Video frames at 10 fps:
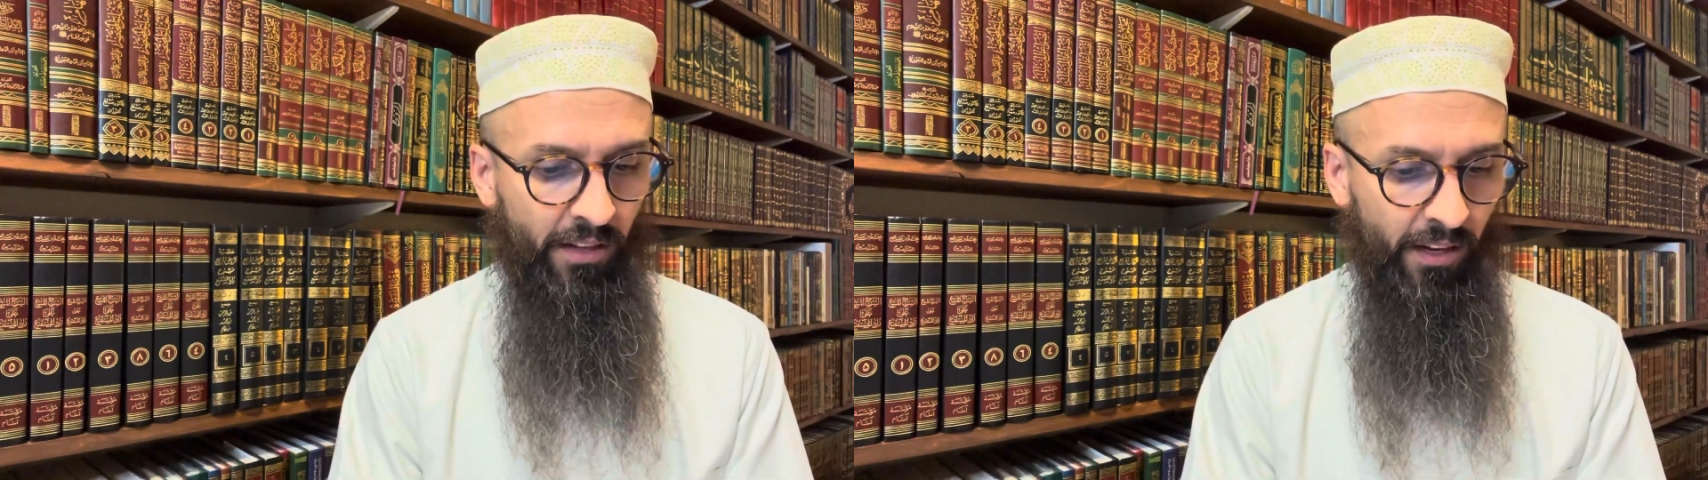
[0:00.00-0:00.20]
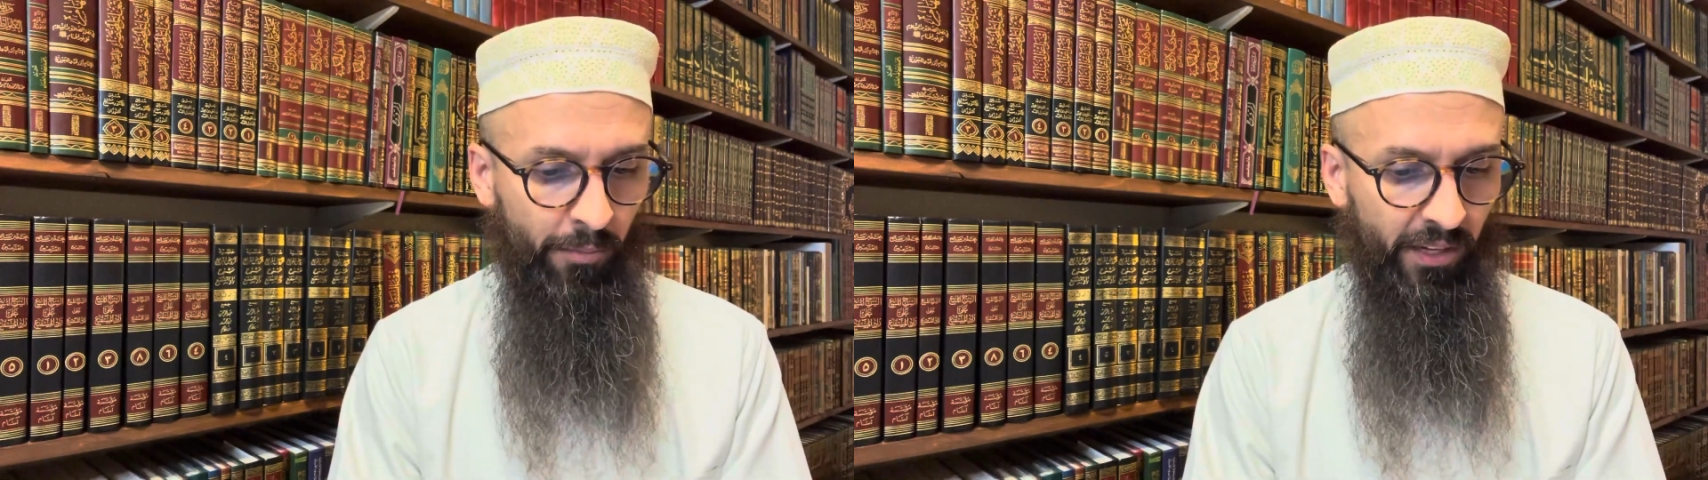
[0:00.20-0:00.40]

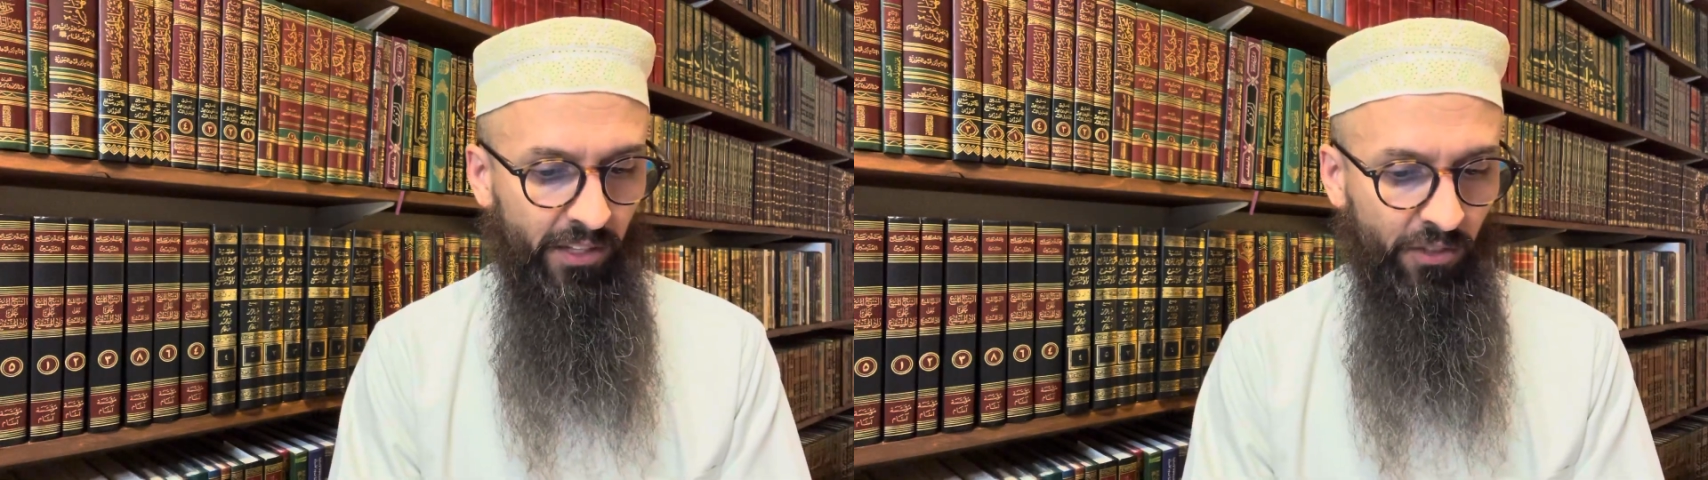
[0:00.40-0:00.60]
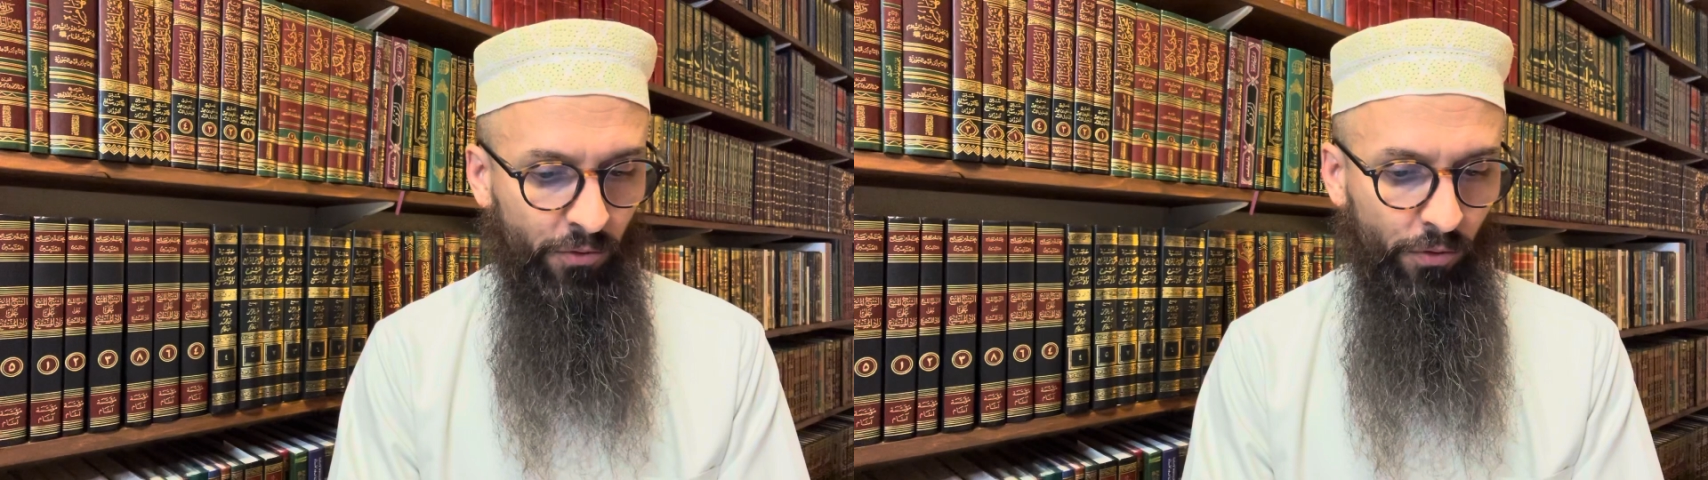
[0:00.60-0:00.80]
Hanbali
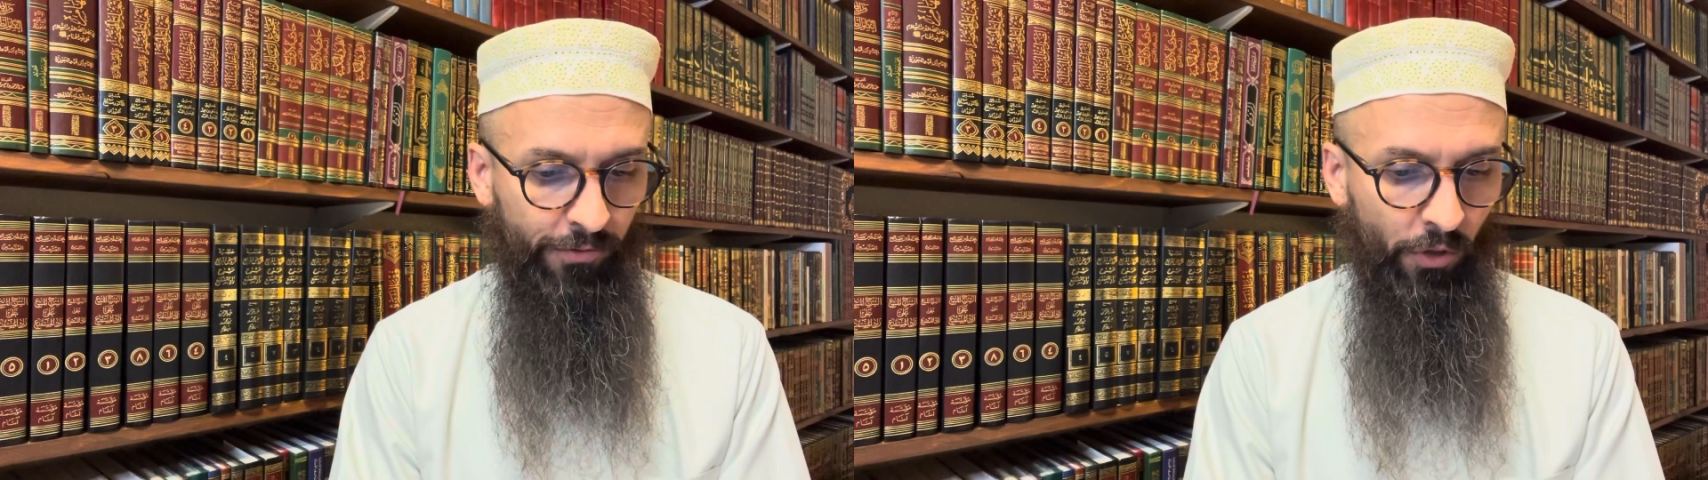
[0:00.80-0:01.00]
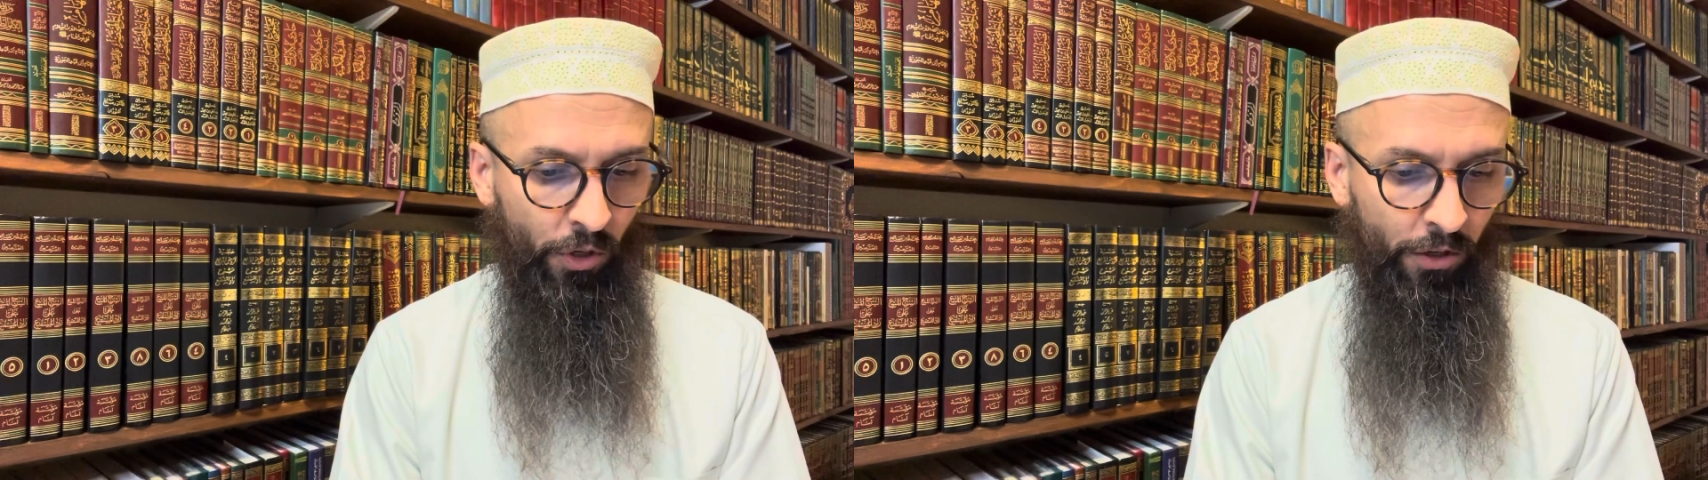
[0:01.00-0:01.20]
school
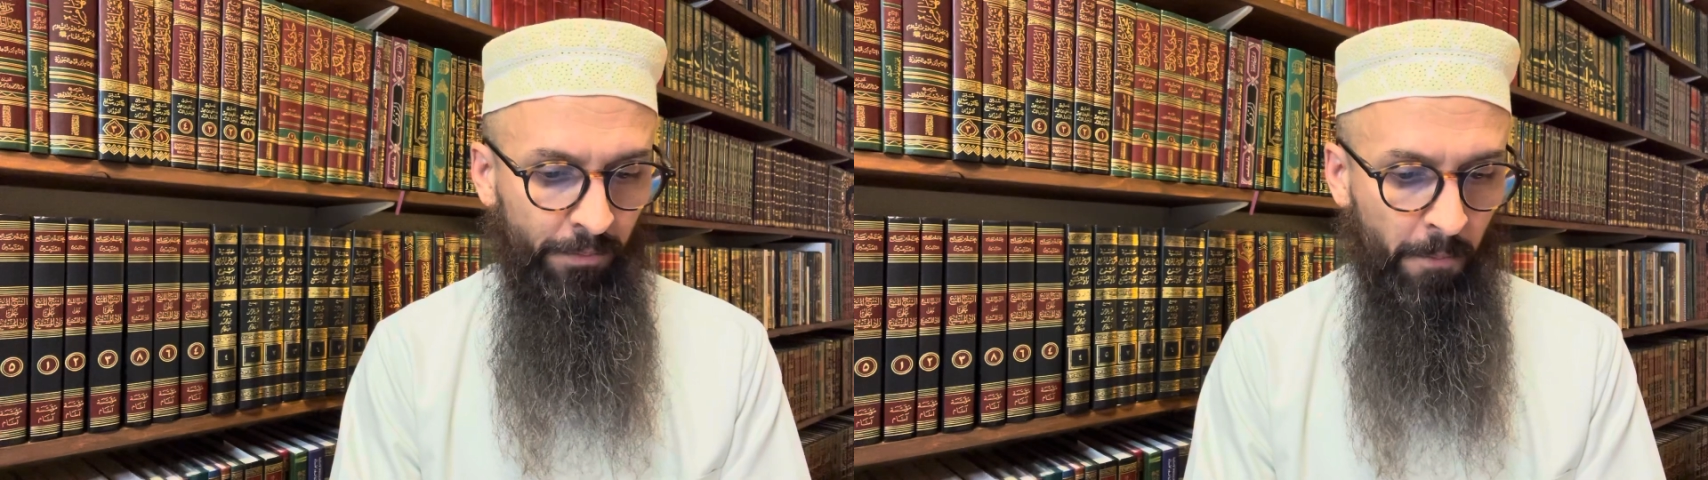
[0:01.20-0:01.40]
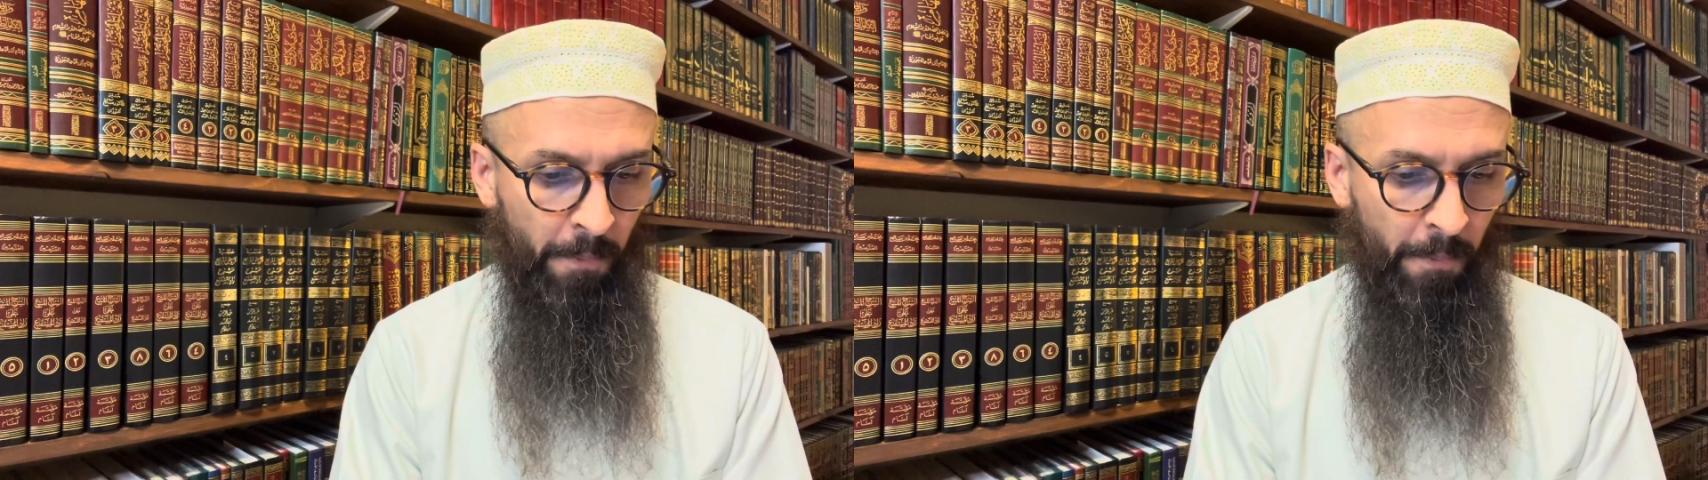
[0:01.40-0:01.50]
of law.